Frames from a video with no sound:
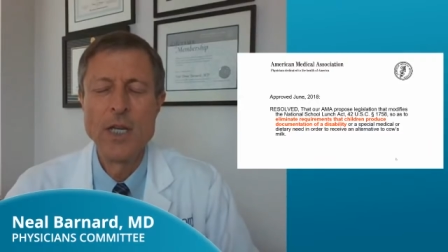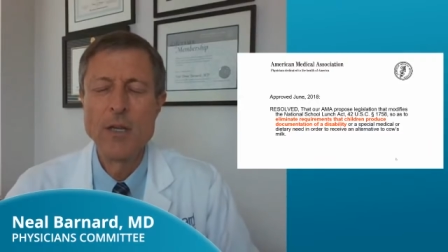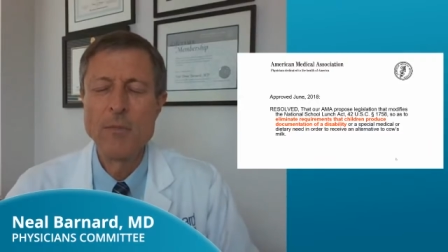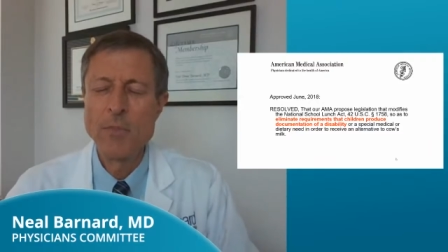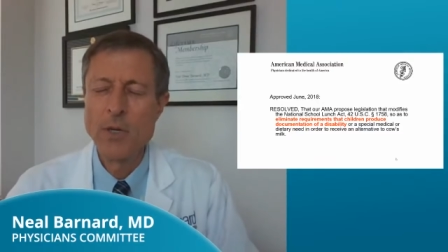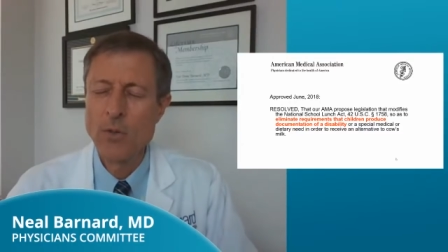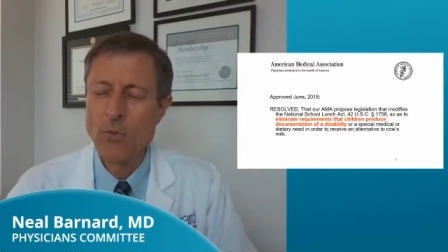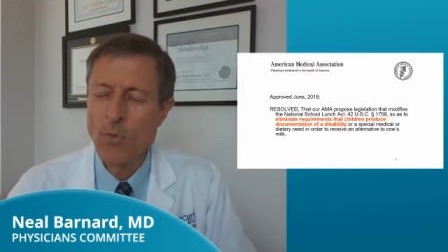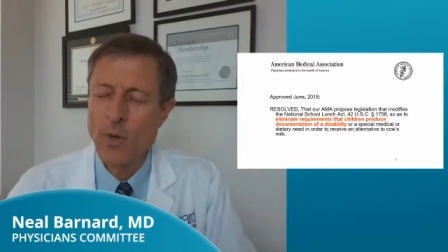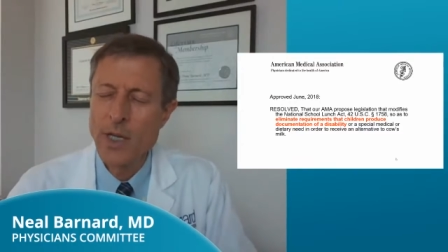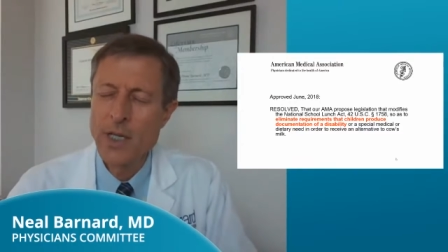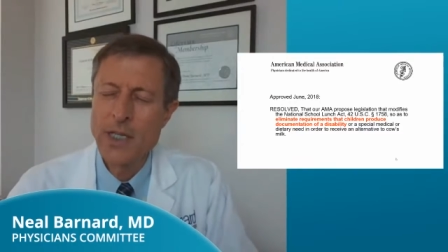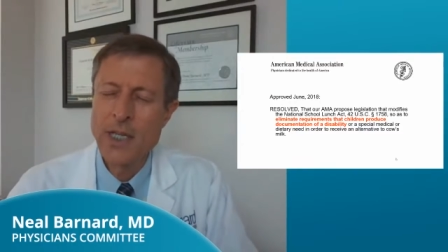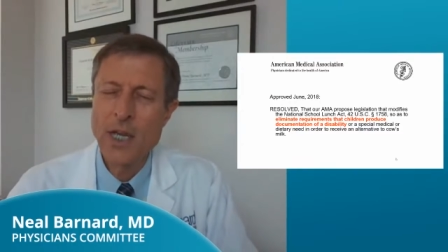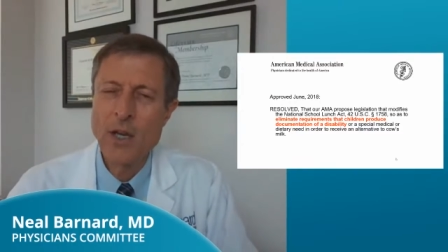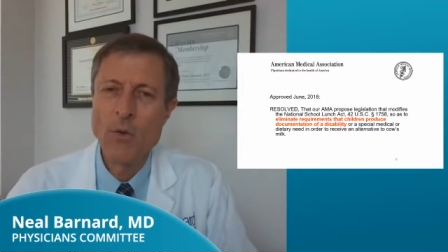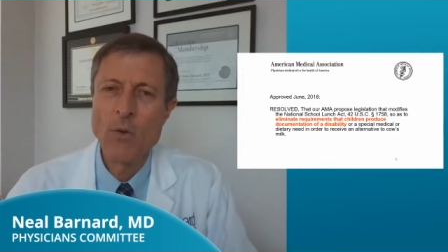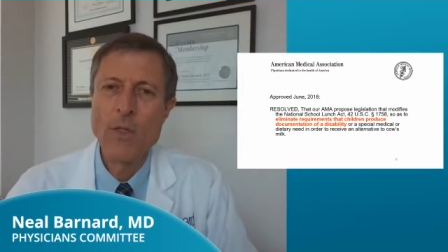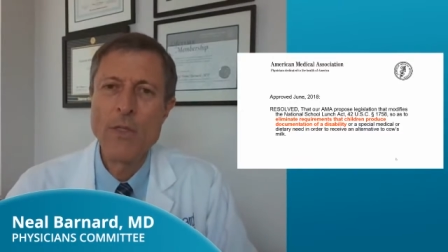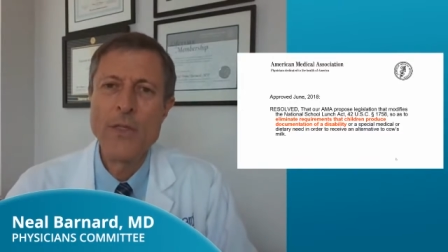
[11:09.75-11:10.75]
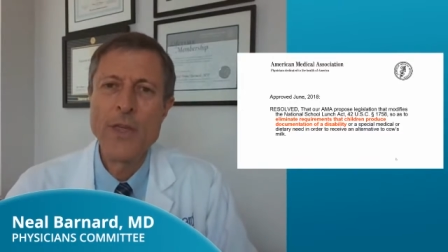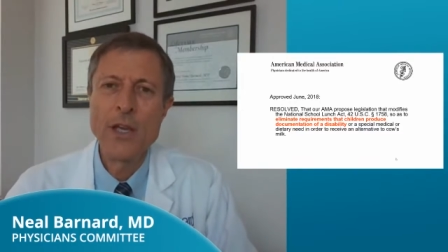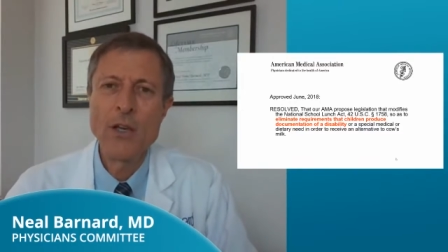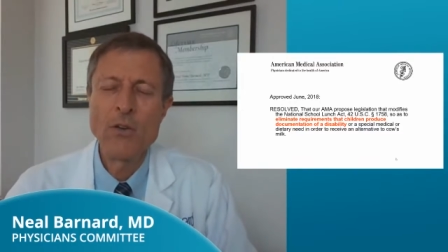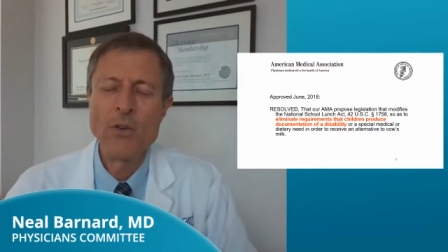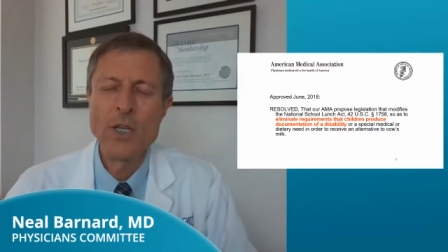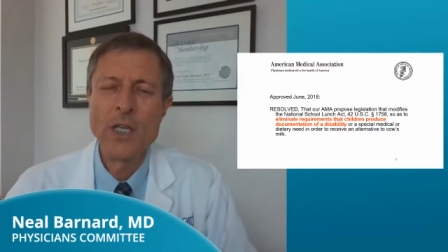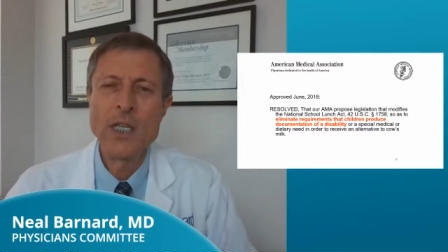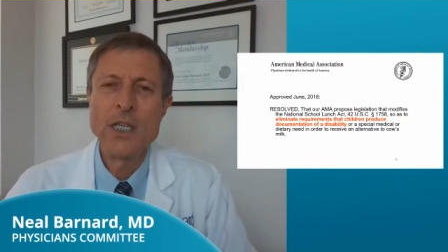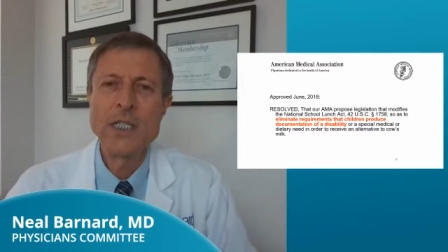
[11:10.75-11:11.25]
But right now,
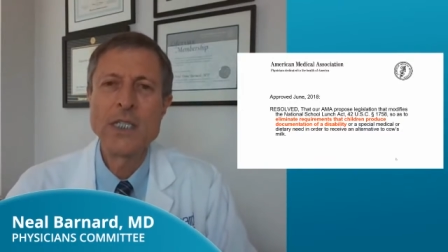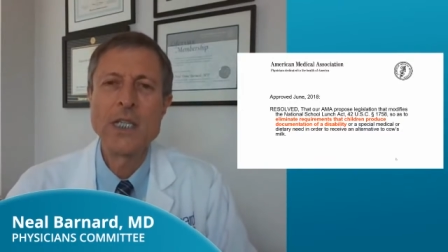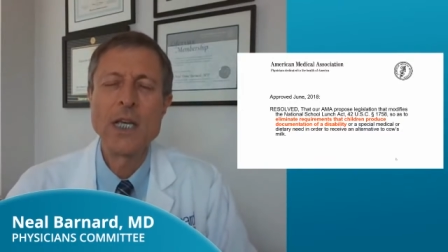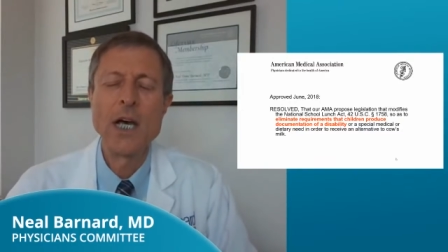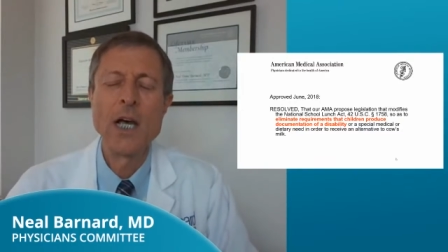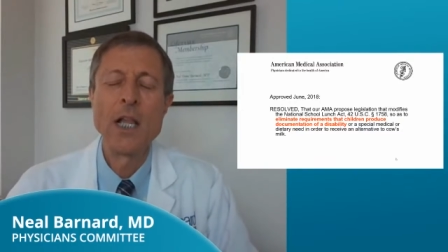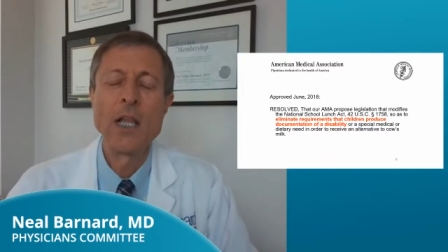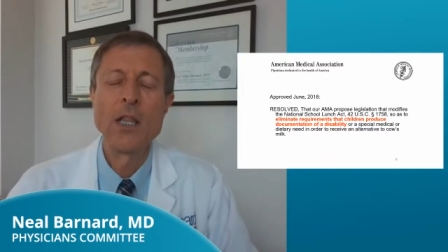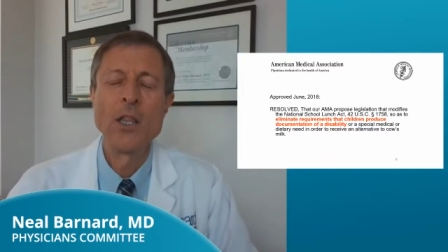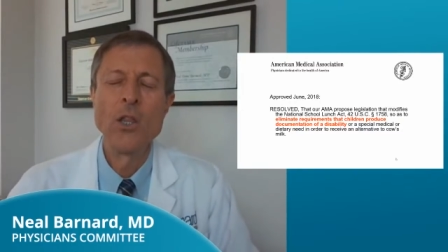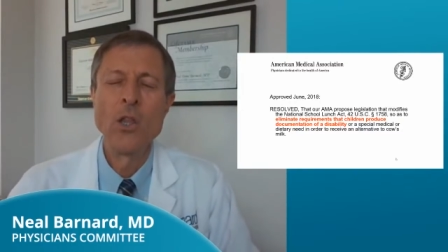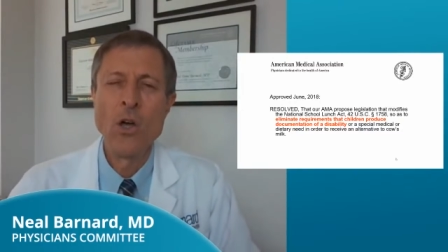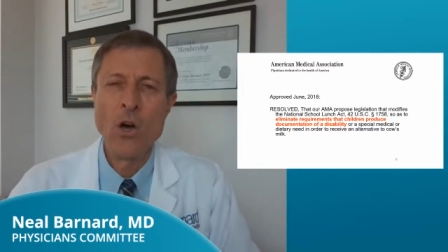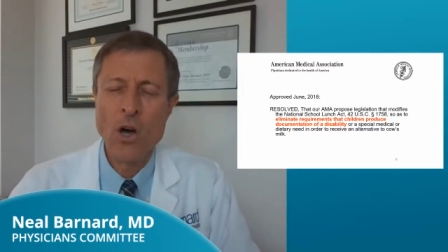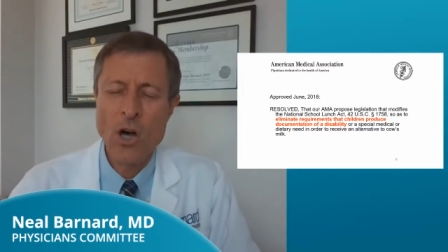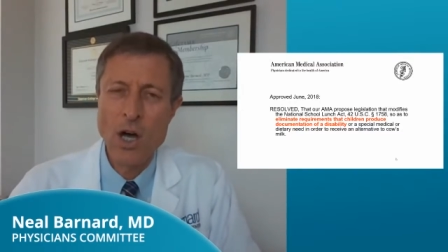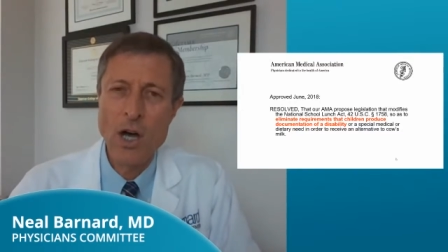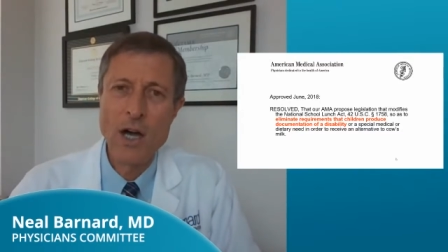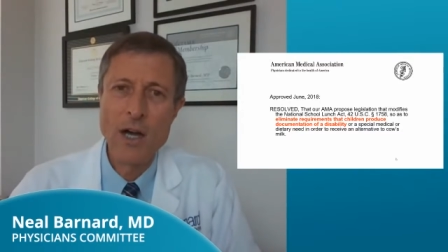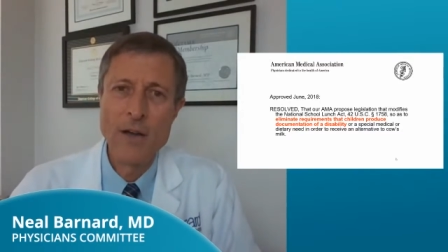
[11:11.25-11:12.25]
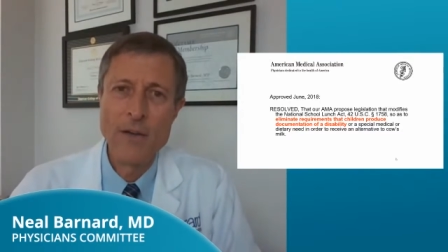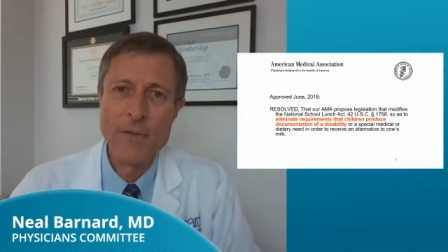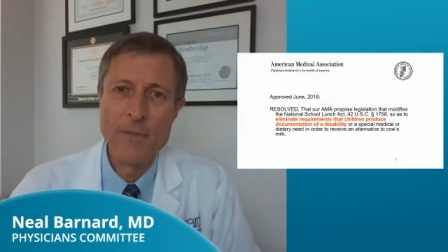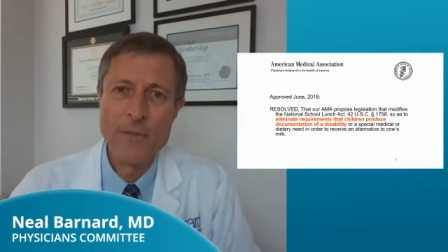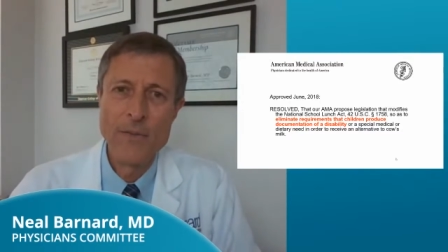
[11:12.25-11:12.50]
there is a law